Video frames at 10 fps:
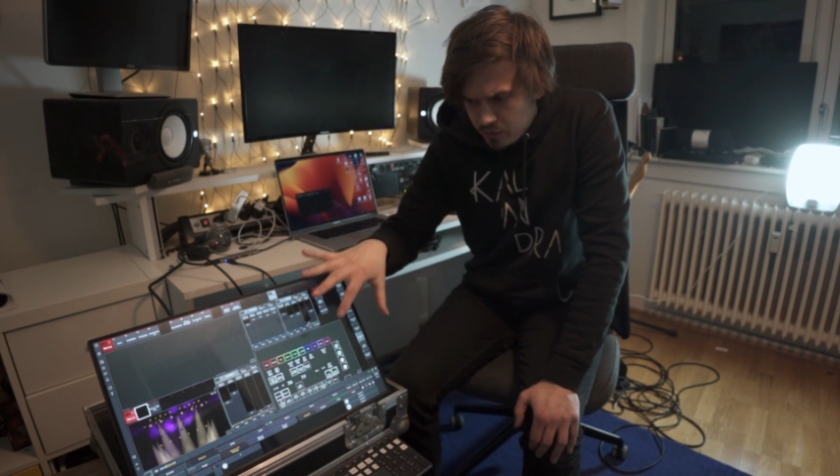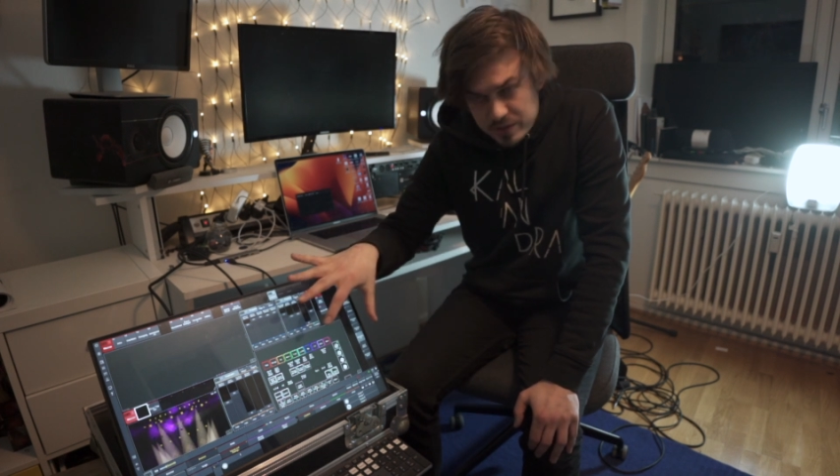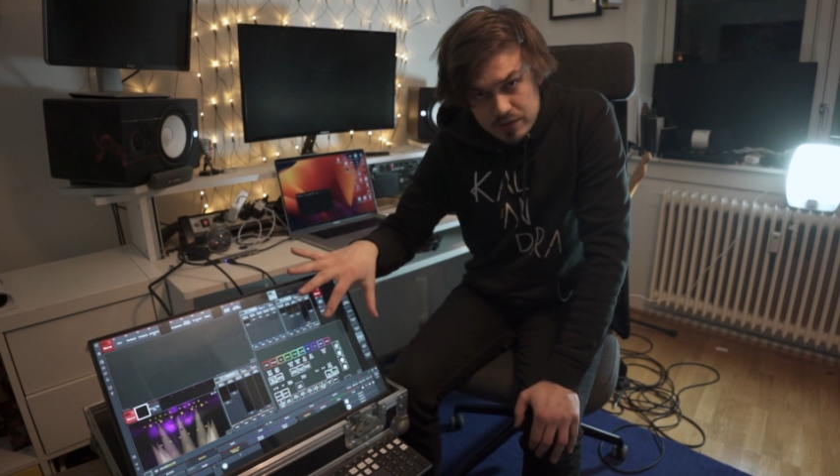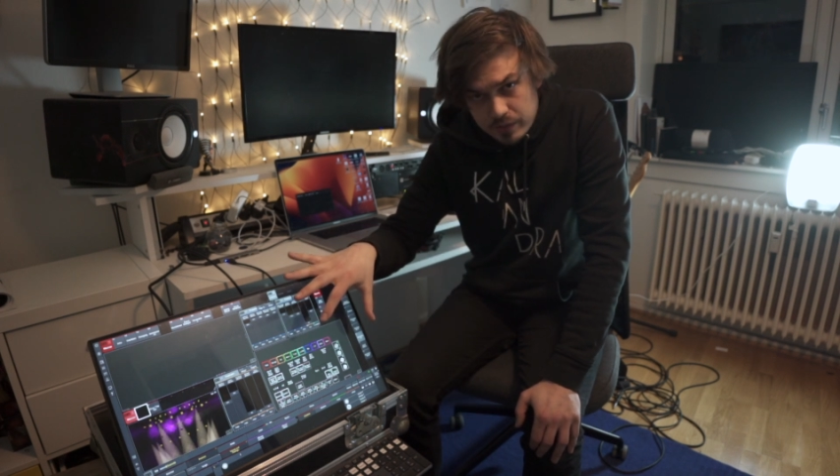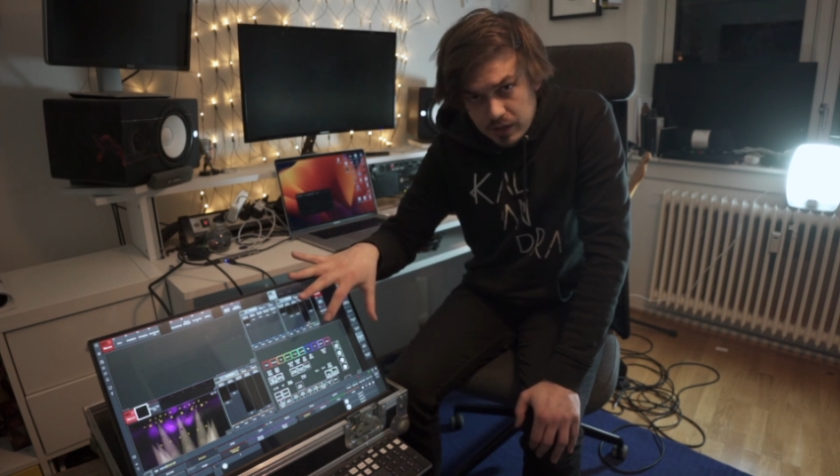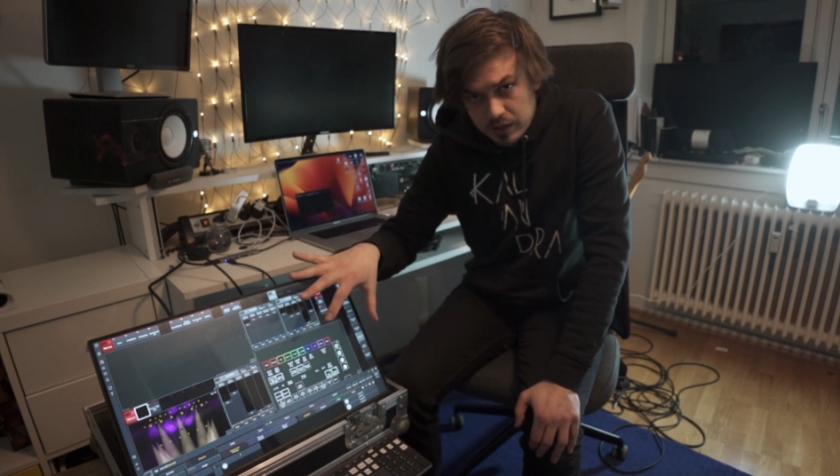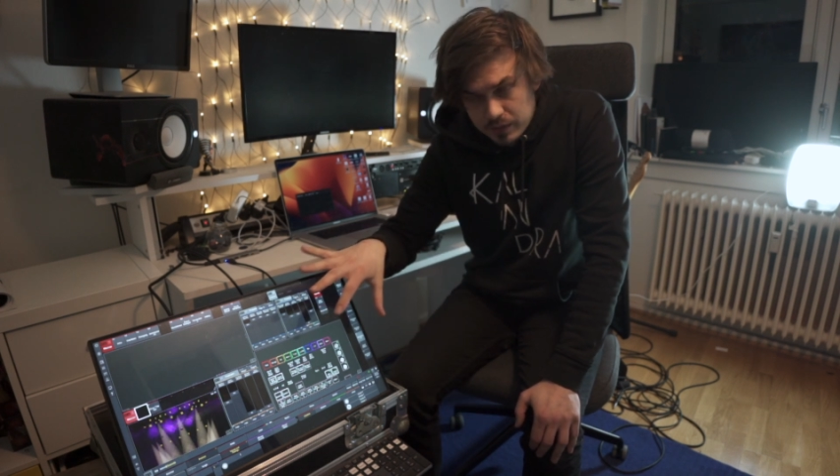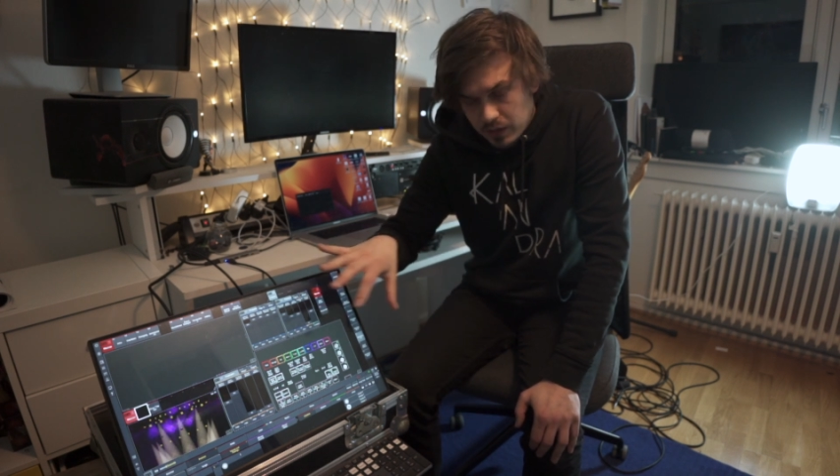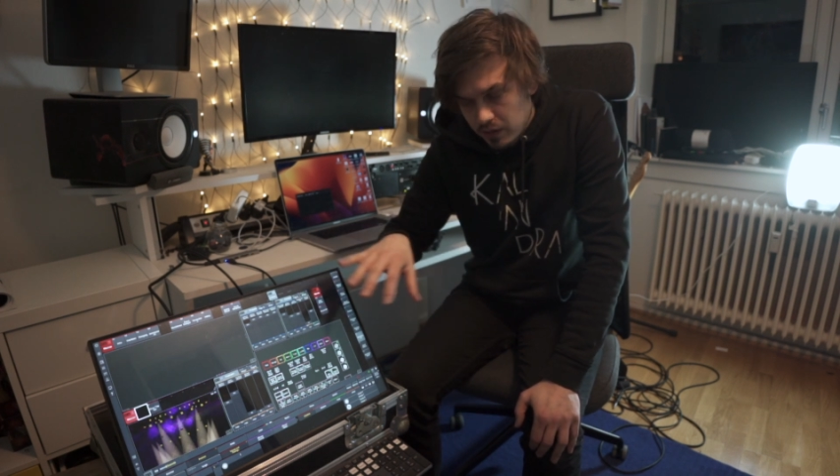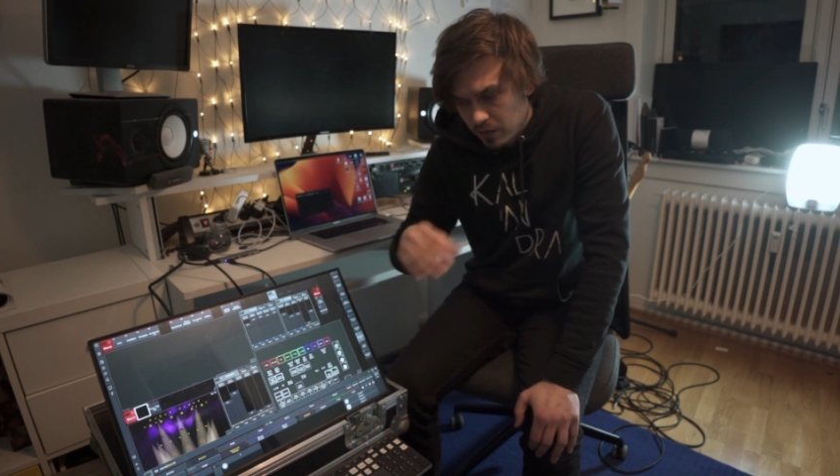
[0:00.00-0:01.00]
specifically.
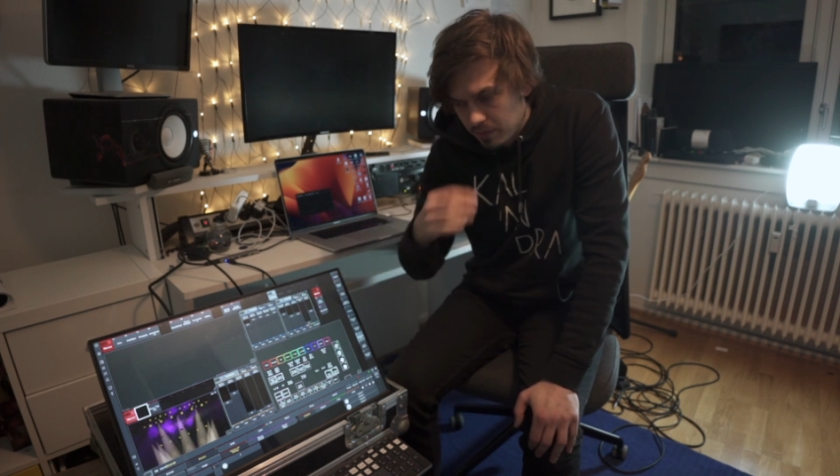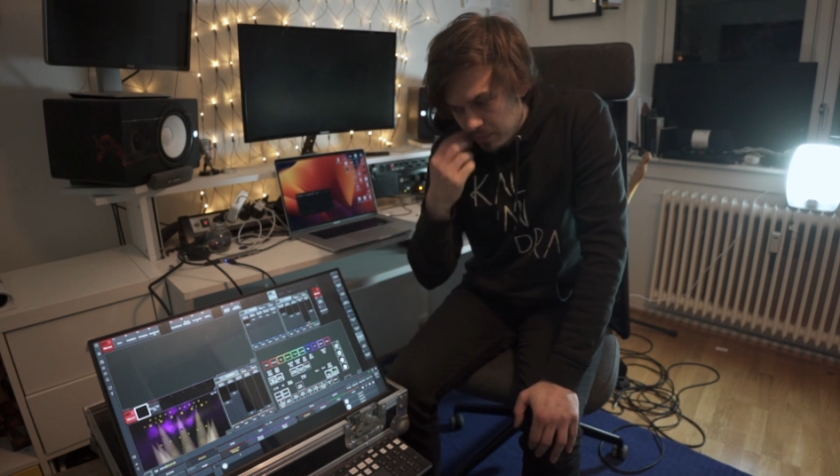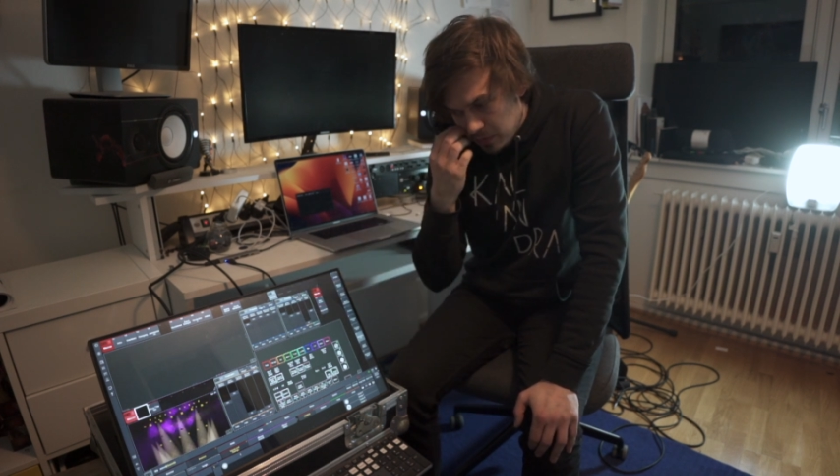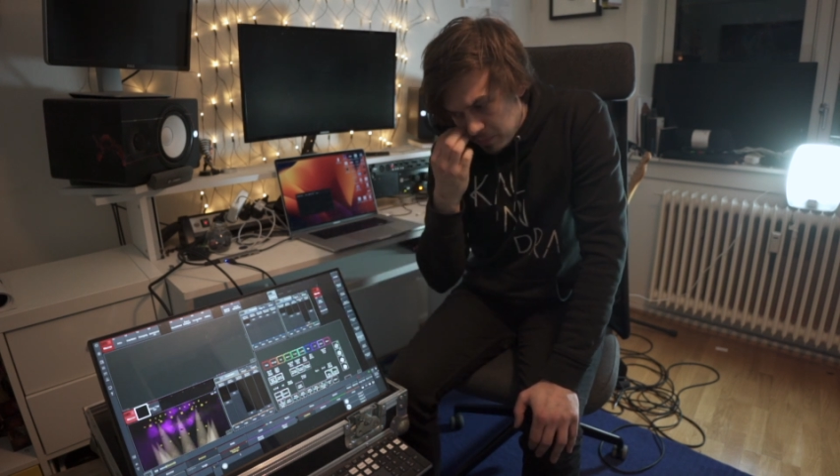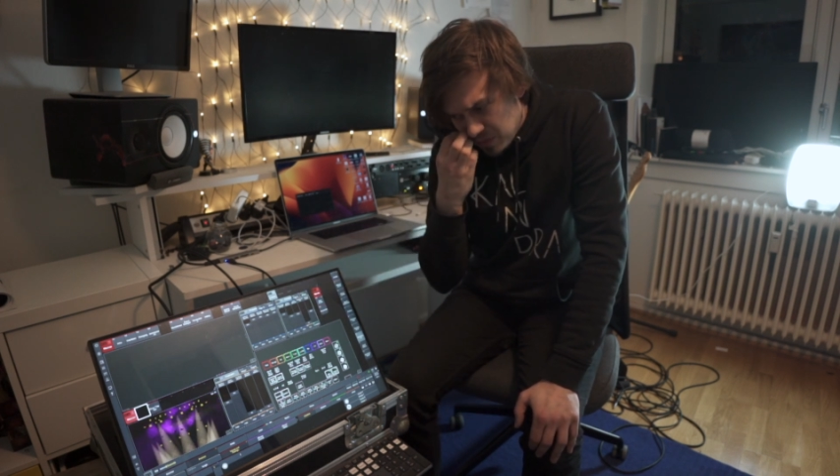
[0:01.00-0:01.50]
Um, but,